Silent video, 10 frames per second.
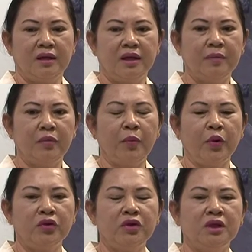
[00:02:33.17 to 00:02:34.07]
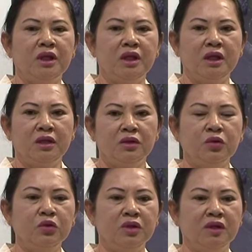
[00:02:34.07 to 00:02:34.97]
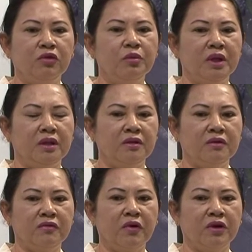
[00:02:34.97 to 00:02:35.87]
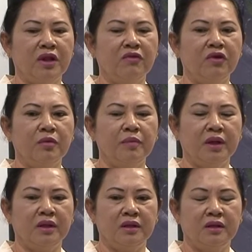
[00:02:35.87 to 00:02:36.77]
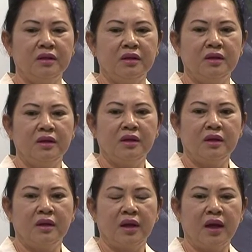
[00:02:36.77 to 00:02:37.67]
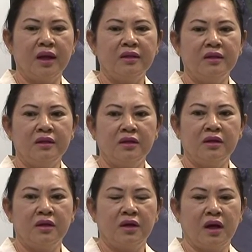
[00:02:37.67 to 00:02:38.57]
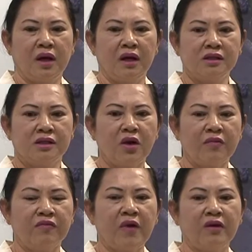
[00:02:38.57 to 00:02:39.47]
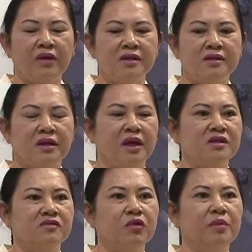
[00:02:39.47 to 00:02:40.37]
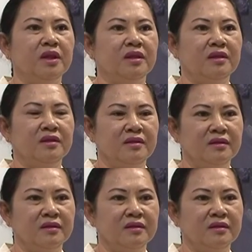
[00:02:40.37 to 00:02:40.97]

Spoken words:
Give opportunity to the women for development and stop violence against women.